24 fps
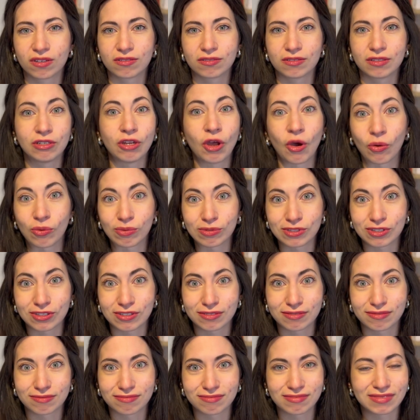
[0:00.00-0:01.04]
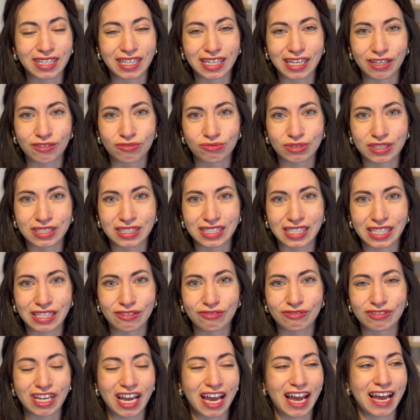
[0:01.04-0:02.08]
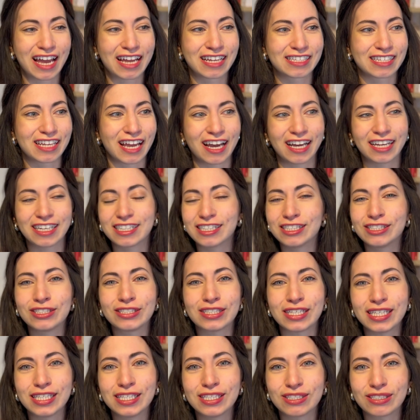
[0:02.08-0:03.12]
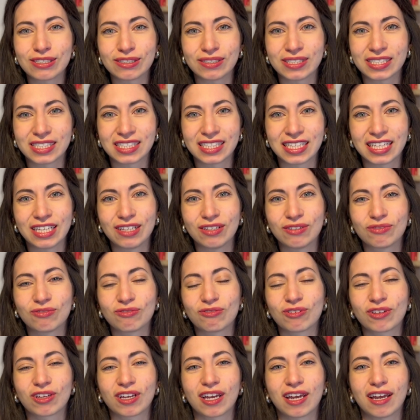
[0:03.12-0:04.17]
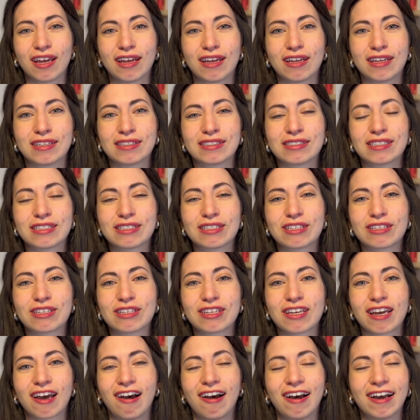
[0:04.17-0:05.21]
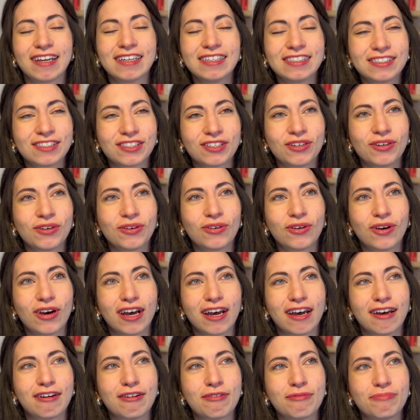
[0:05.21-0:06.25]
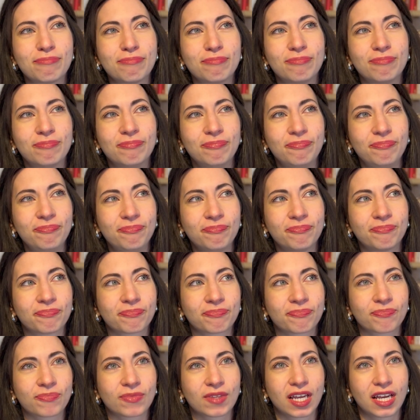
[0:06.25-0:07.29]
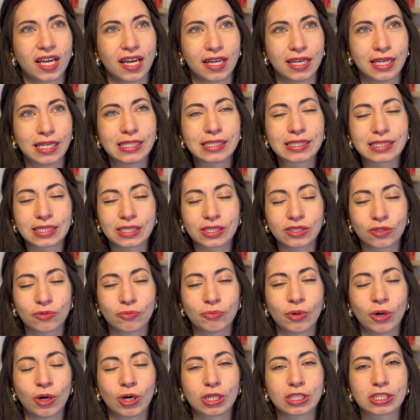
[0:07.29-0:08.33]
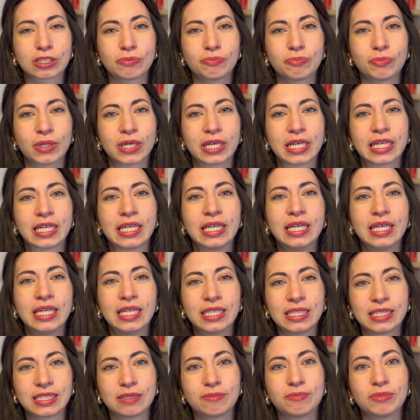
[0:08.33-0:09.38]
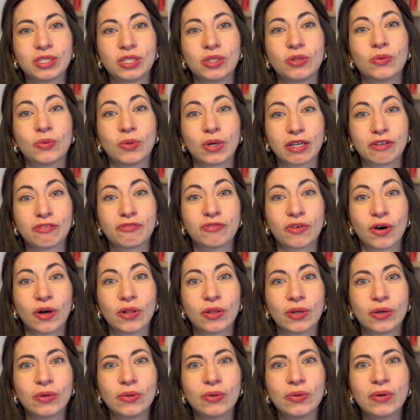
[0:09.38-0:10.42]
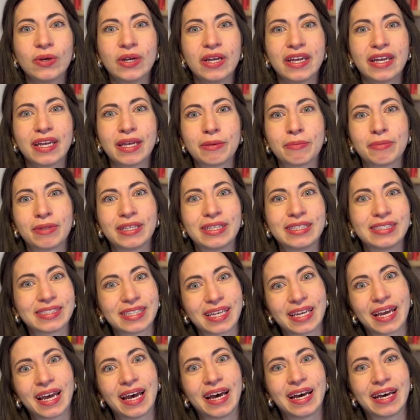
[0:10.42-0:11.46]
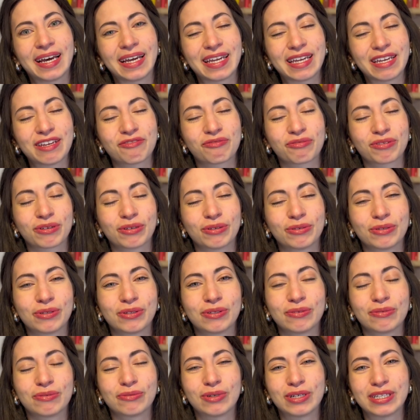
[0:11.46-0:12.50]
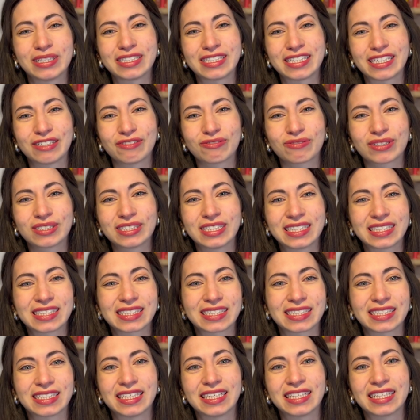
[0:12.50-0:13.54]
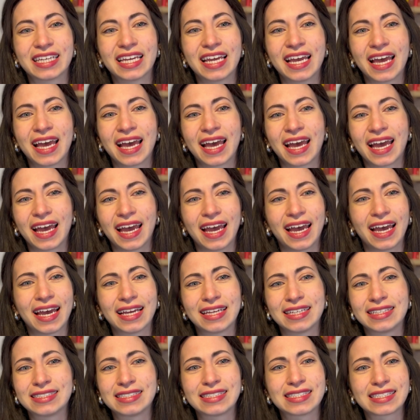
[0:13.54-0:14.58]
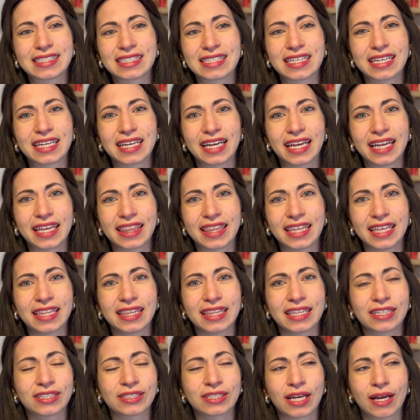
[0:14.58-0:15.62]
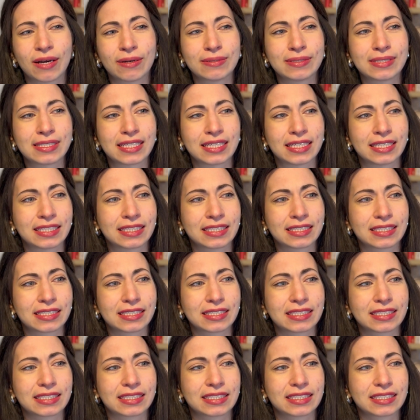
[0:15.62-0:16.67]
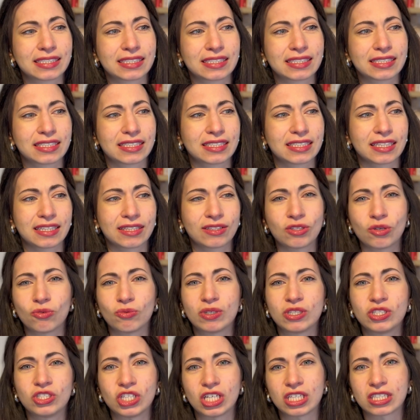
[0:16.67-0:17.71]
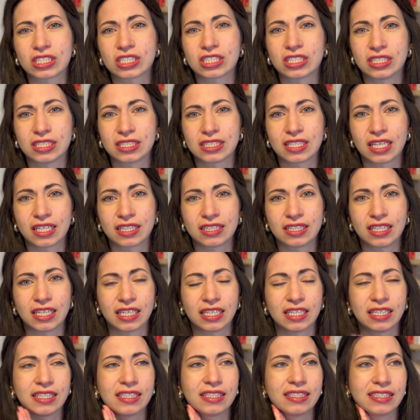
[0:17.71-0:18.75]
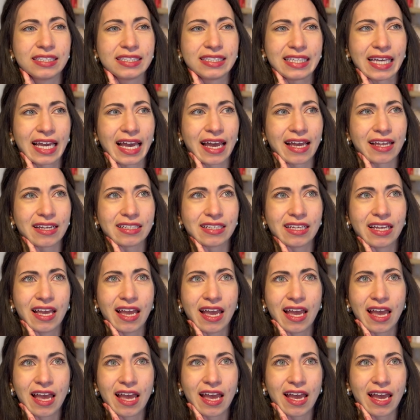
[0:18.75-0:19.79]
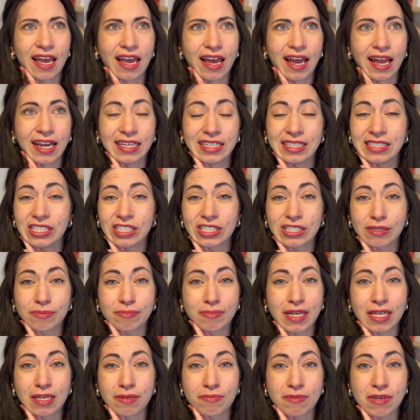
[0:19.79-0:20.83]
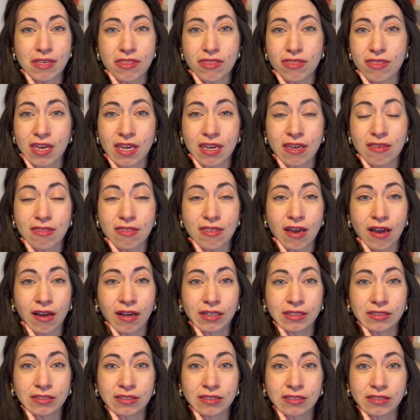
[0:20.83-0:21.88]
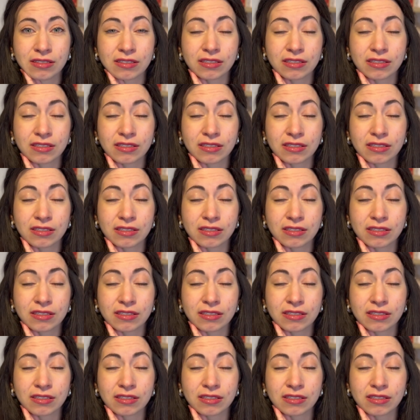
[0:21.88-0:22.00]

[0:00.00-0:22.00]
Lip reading: no's that I've received, and I continue to receive. And I saw an Instagram post by somebody who I follow, Melissa. Hi, if you're watching, if you're listening, and I think they're counting the rejections that they get, and it just made me think that